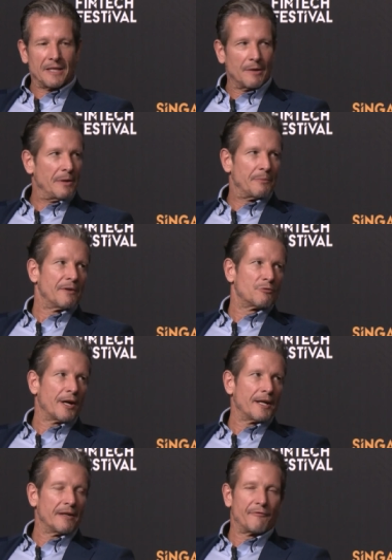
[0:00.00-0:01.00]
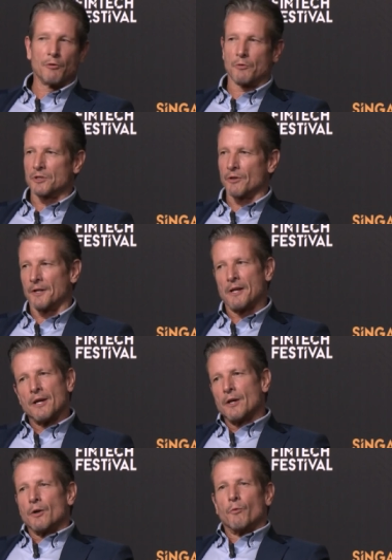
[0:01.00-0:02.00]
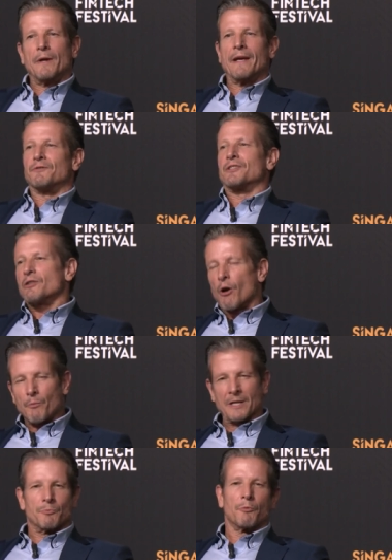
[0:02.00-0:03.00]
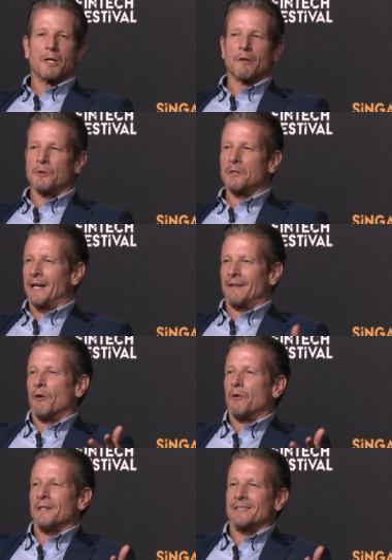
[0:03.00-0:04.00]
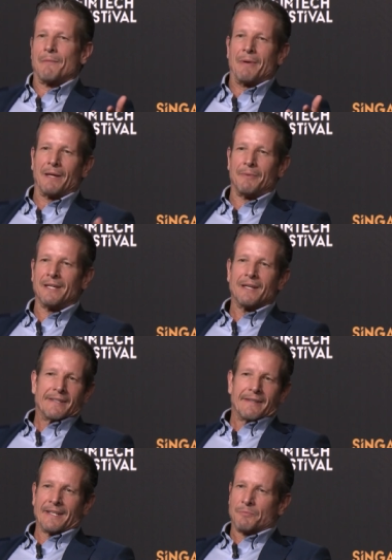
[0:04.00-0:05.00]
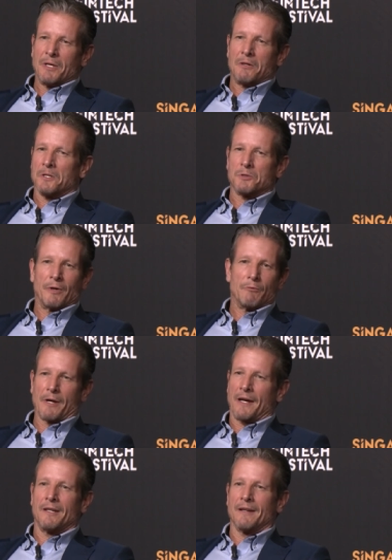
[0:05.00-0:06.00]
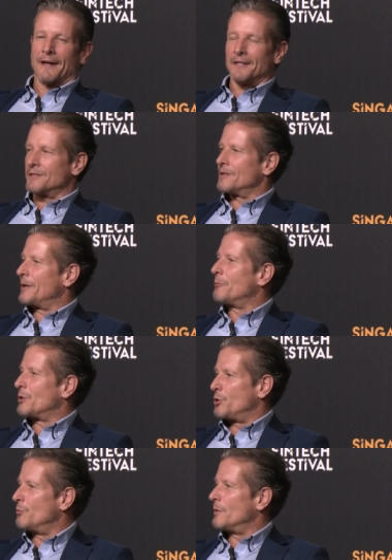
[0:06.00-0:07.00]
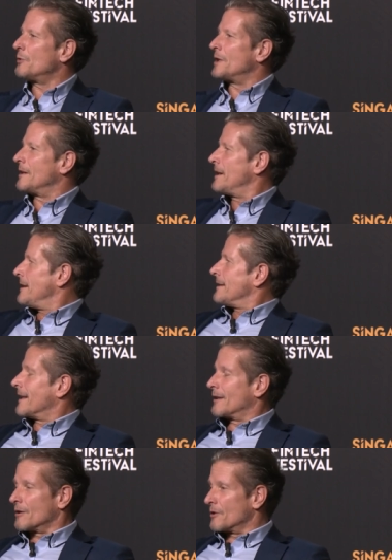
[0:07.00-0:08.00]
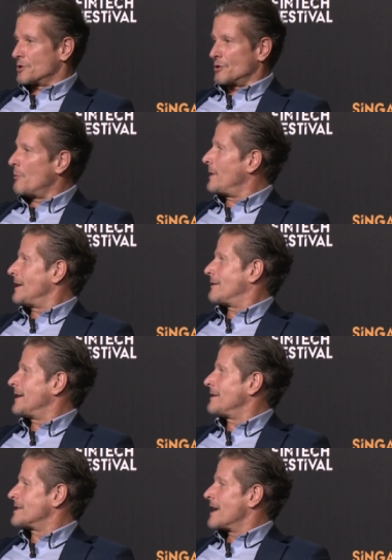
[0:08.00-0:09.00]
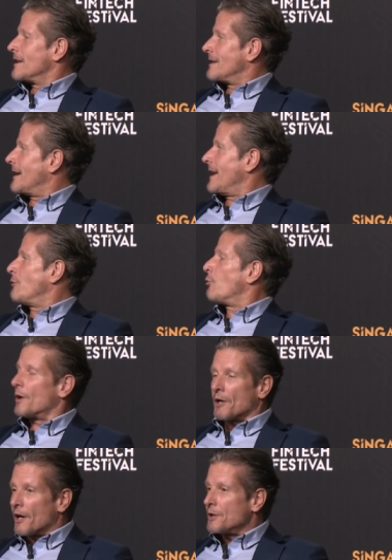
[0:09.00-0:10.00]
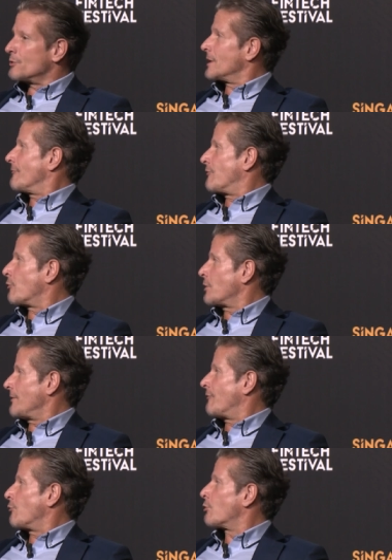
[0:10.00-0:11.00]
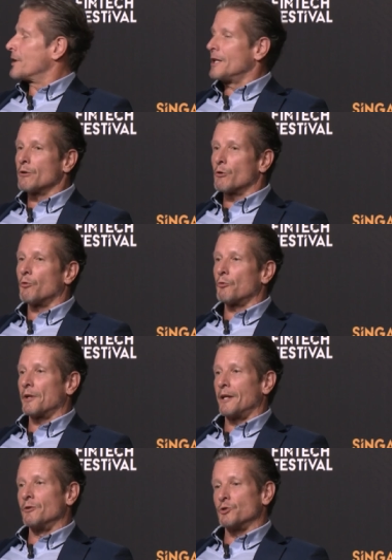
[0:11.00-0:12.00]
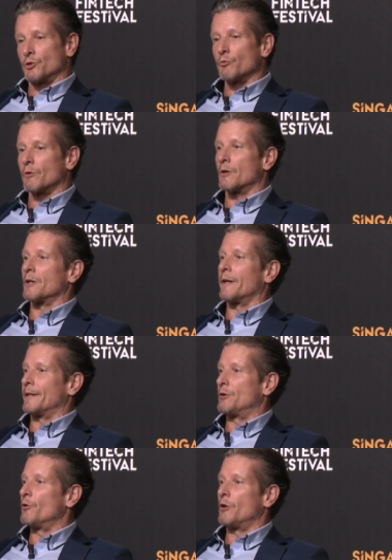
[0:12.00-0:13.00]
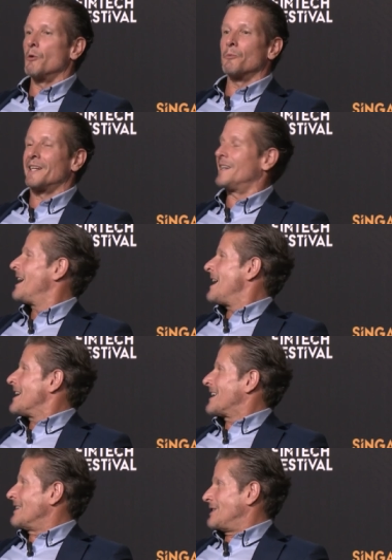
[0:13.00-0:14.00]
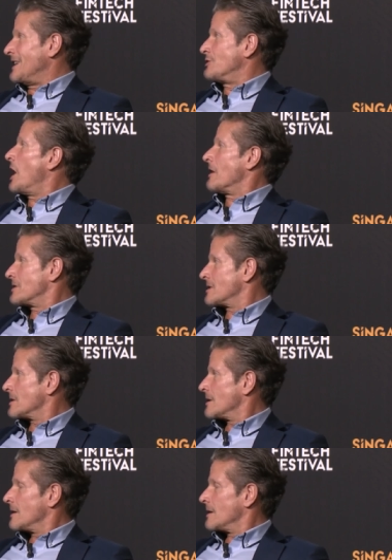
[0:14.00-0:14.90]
that we've been trying to focus on. We have so much more to learn. I call us a baby. That's because we recognize with humility that there are so many things that a 144-year-old insurer like Tokio Marine can teach us,